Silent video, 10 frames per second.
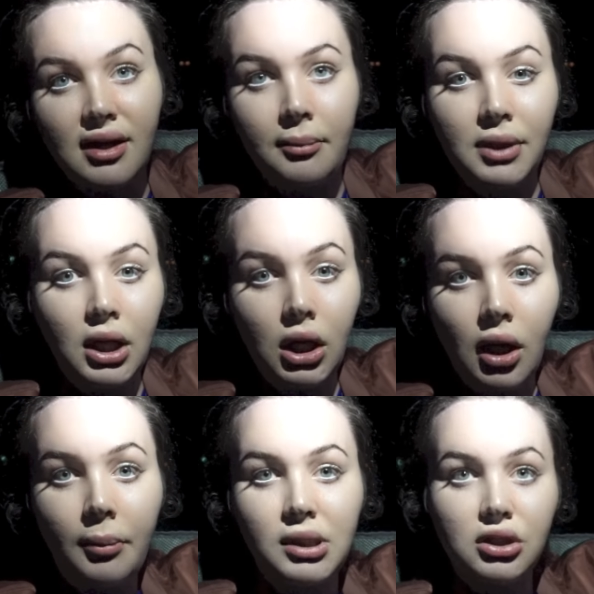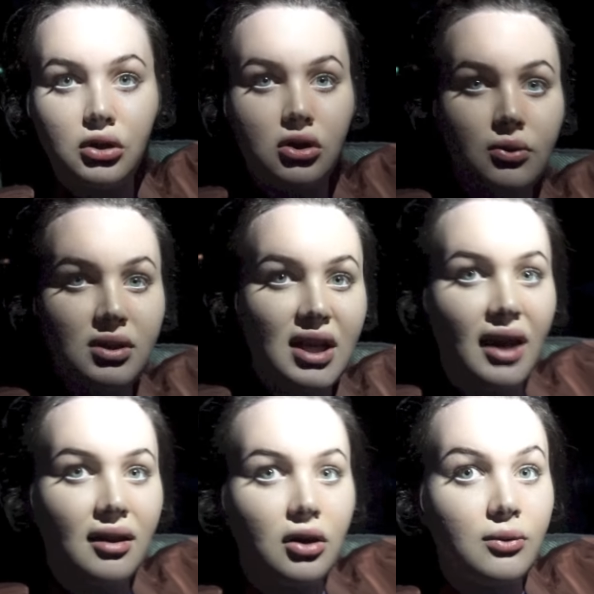that I'm here up until Tuesday,
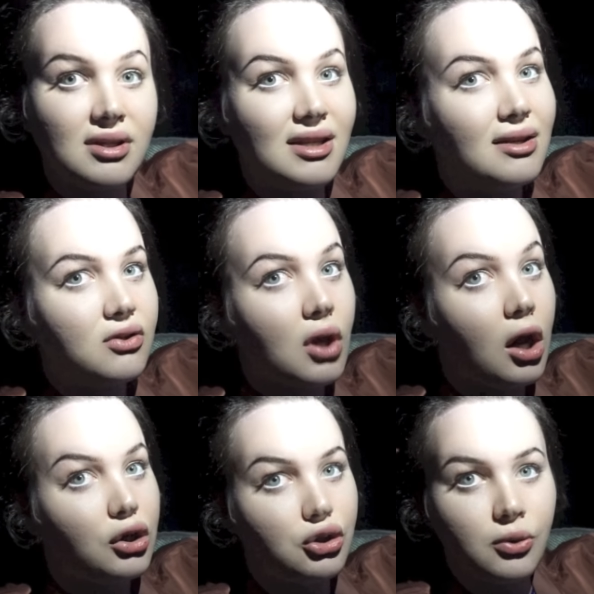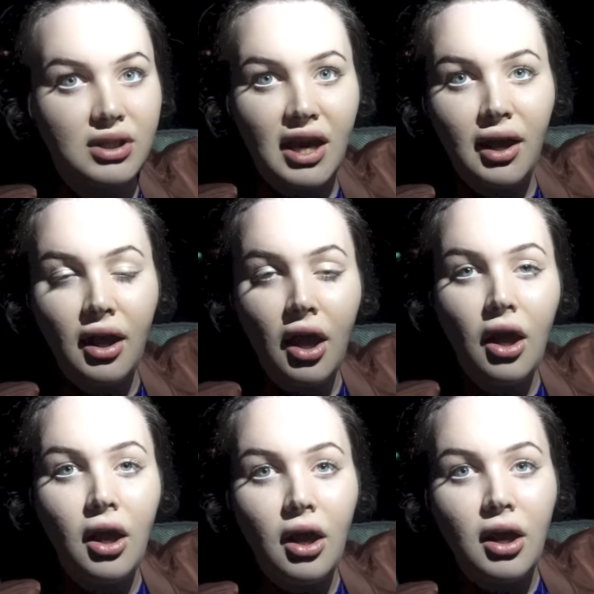and then you'll see this on Tuesday.
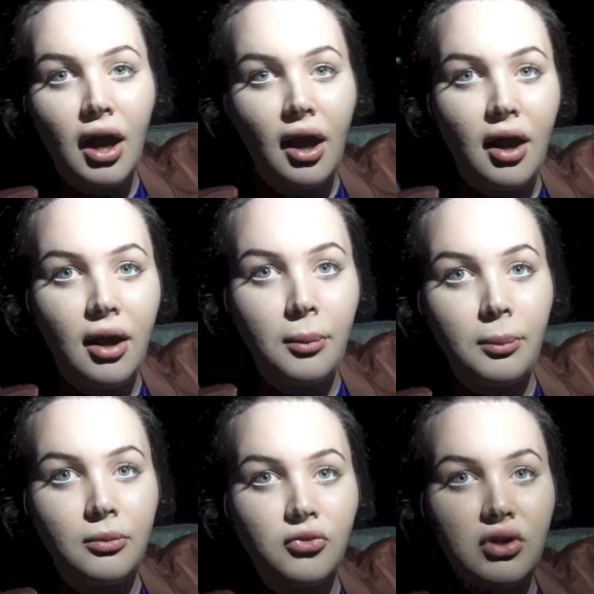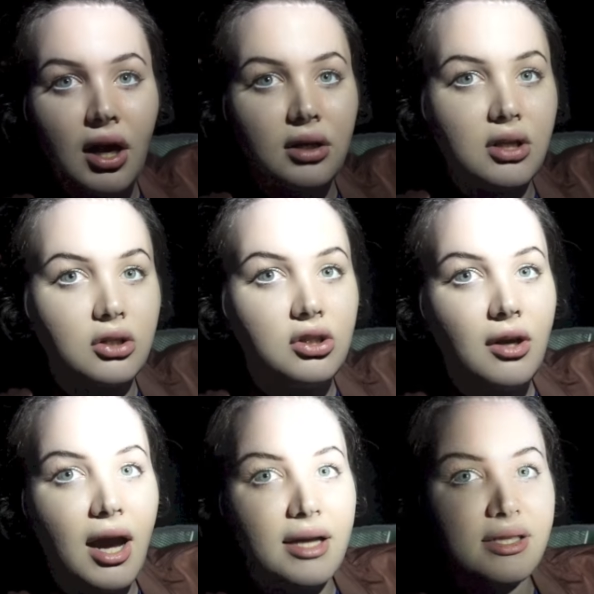Um, so yeah, I'll talk to you
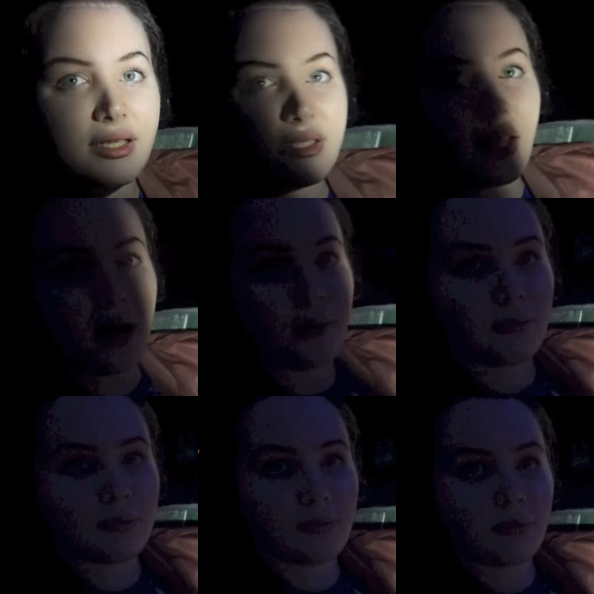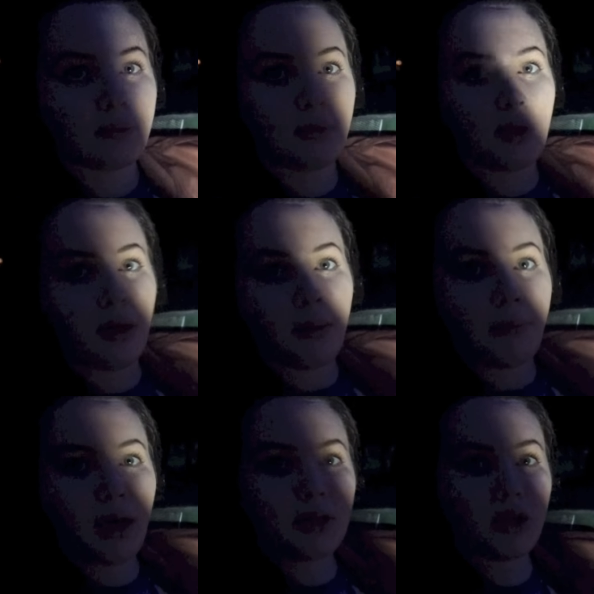guys next time.
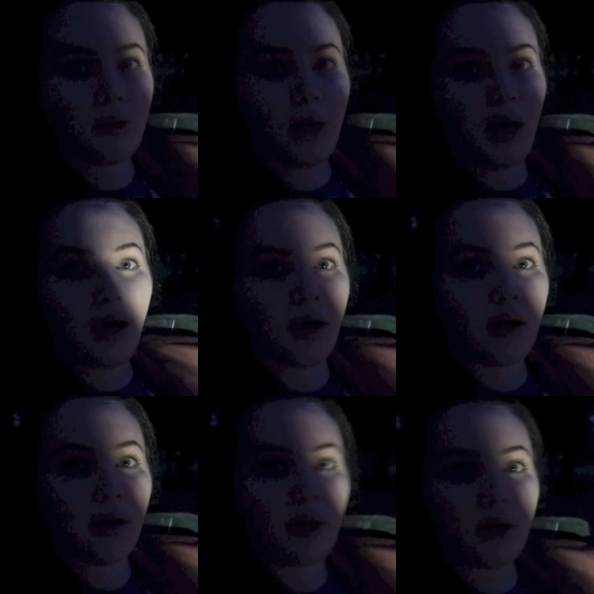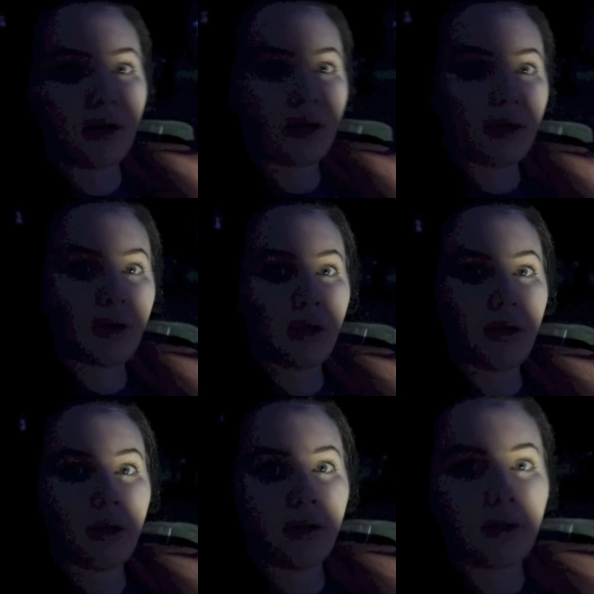Bye, Joey. Bye.
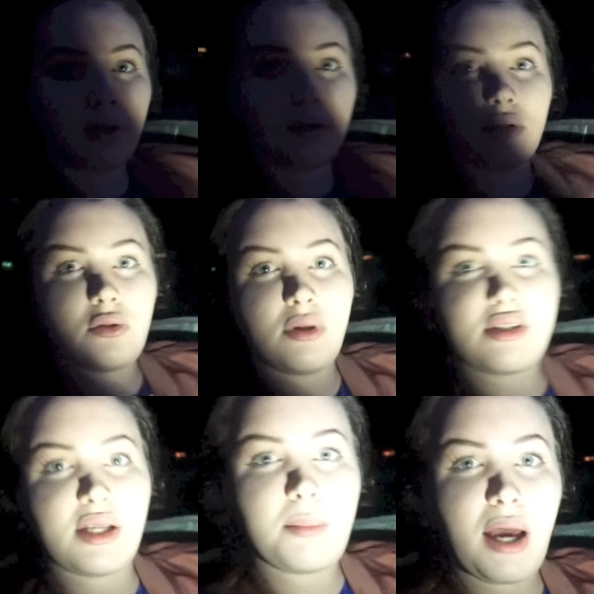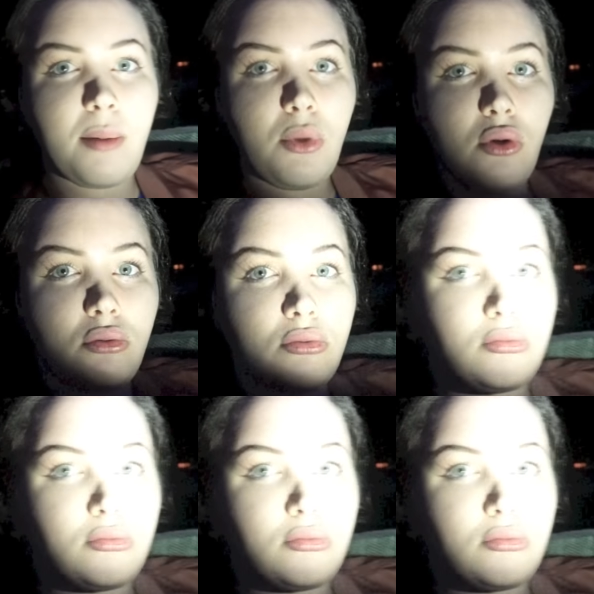You want to say bye, Moot?